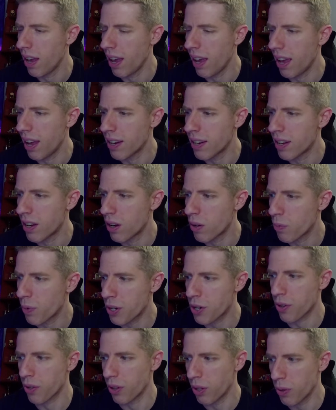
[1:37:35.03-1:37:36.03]
and uh,
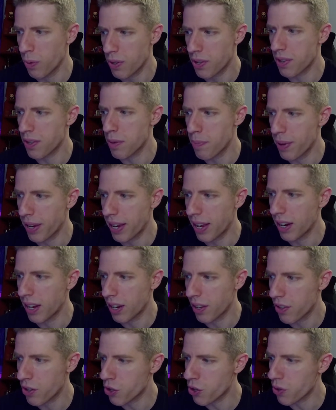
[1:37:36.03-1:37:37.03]
Richard Lewis at the
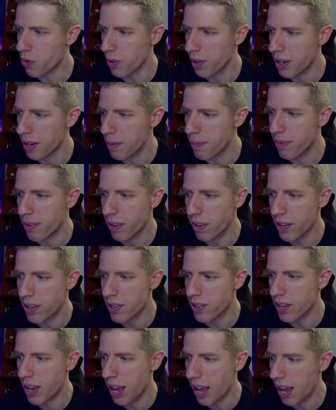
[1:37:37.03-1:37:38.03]
beginning of the stream.
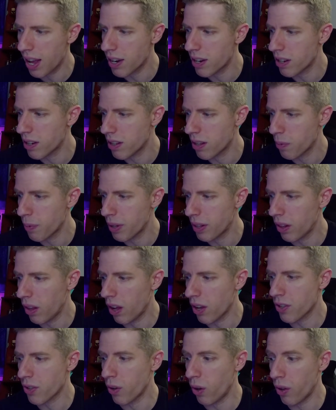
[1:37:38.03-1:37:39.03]
Very sad that we
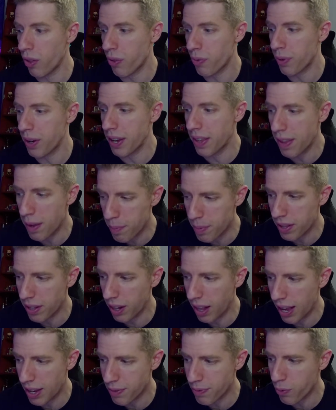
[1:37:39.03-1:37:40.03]
lost all three of them
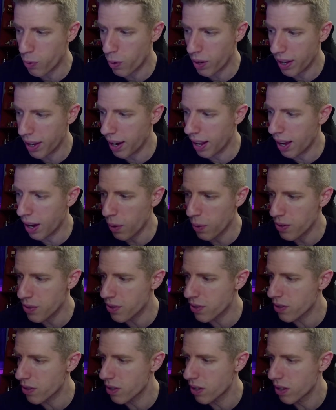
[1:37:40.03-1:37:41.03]
in the last 48
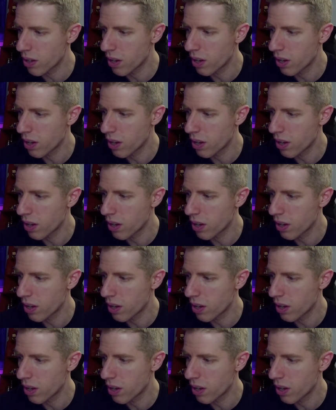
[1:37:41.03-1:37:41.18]
hours.